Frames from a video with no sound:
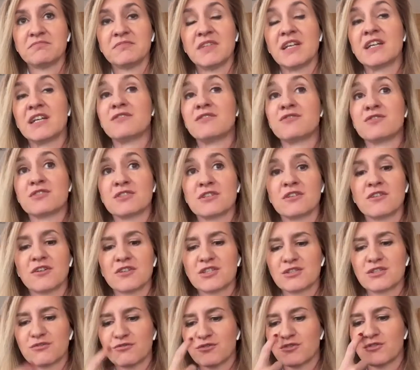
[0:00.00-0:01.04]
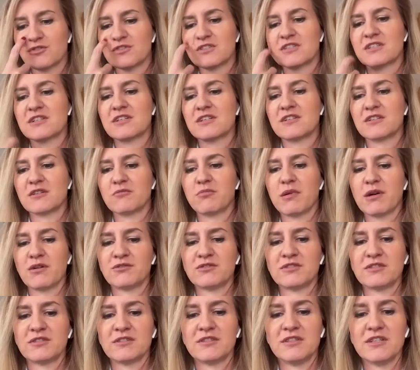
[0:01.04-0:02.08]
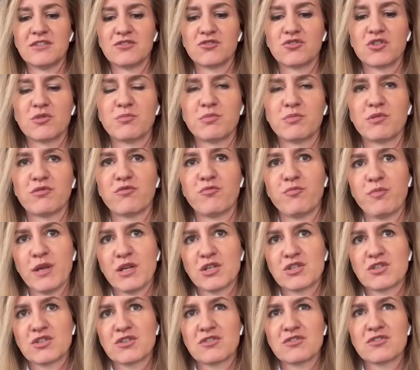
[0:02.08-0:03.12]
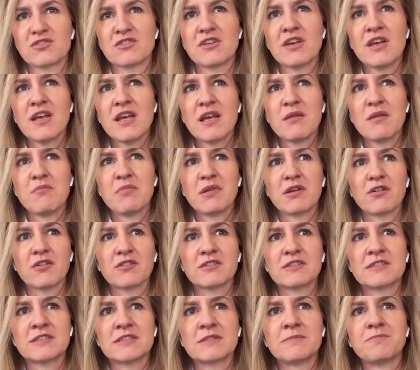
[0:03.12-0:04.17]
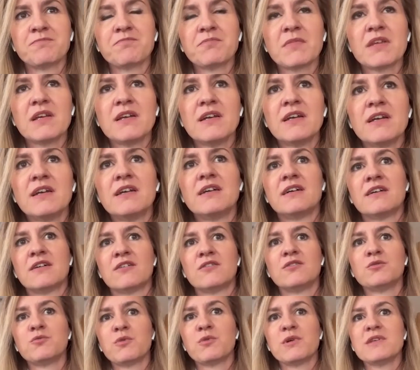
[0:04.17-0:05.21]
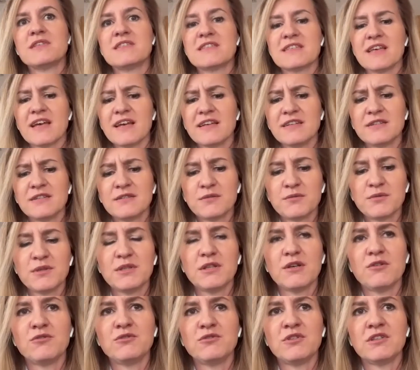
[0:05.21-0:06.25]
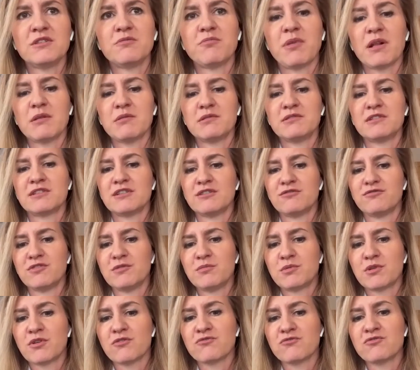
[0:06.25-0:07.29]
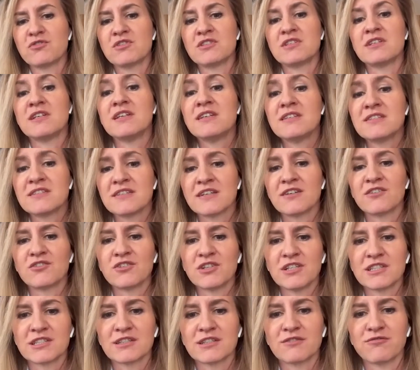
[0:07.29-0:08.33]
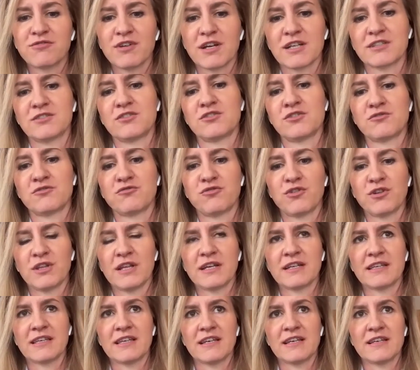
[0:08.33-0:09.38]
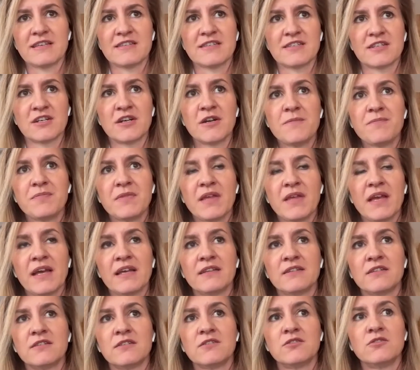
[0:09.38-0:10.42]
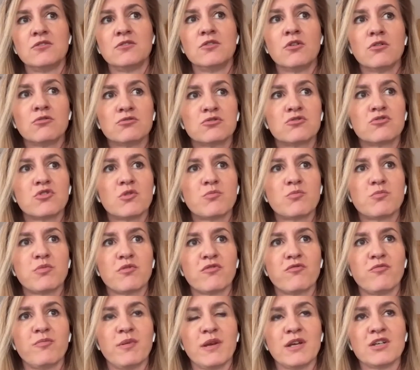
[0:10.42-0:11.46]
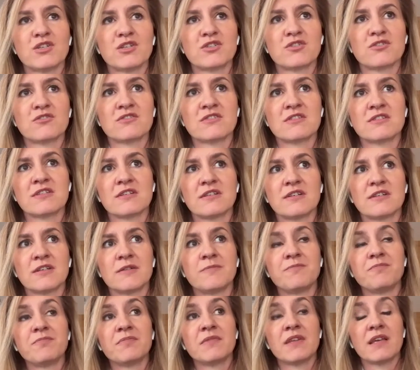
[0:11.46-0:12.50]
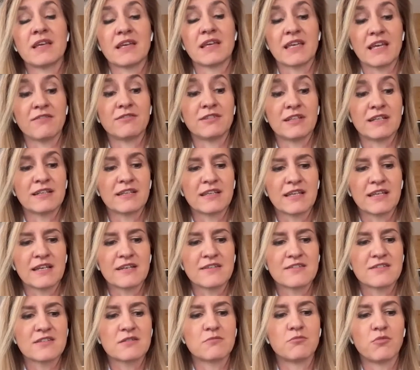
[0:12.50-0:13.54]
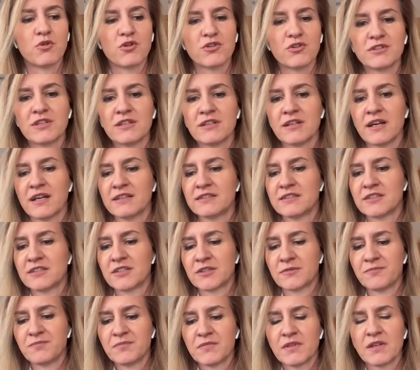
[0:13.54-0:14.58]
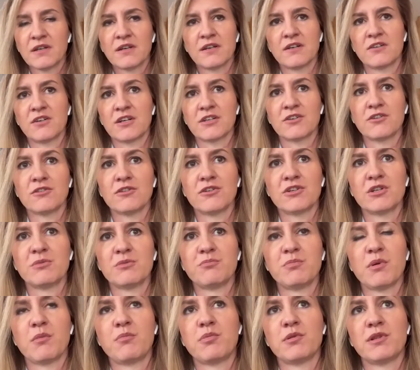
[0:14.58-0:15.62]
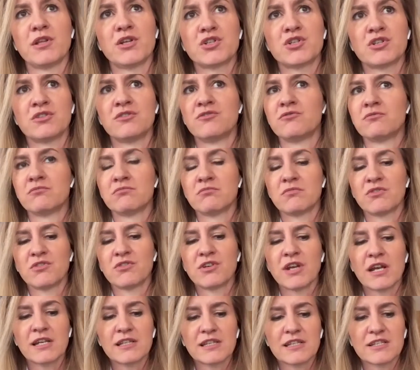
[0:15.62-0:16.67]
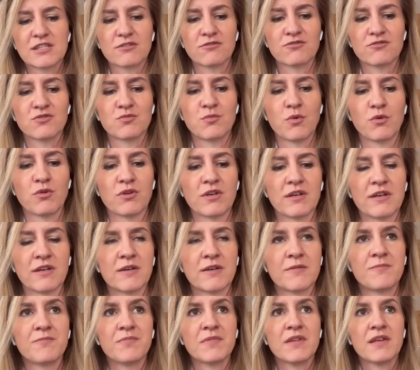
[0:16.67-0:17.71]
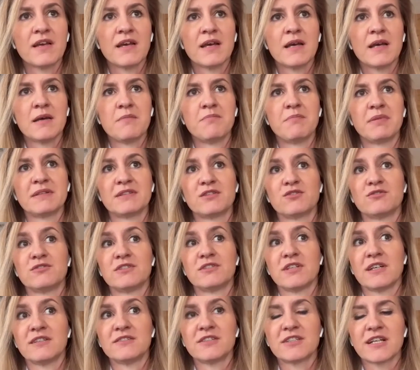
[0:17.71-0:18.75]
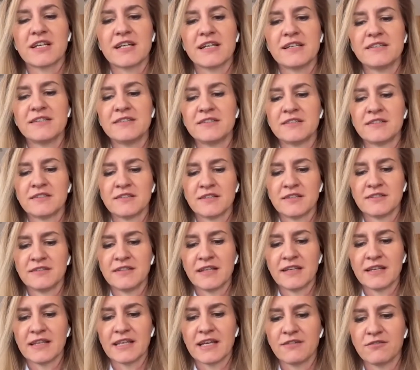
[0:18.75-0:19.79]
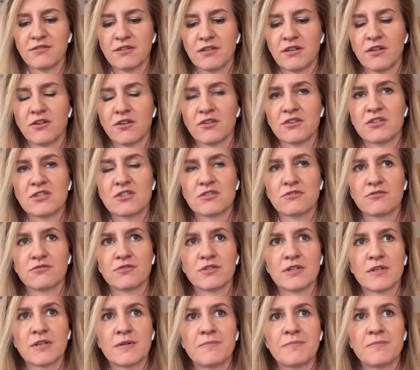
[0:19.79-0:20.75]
there was a lot of concern about this group of patients because on one side, we know that pulmonary fibrosis is a risk factor for lung cancer. And those group of patients have lung cancer more than other regular population, regardless of smoking. But on the other hand, they have lots of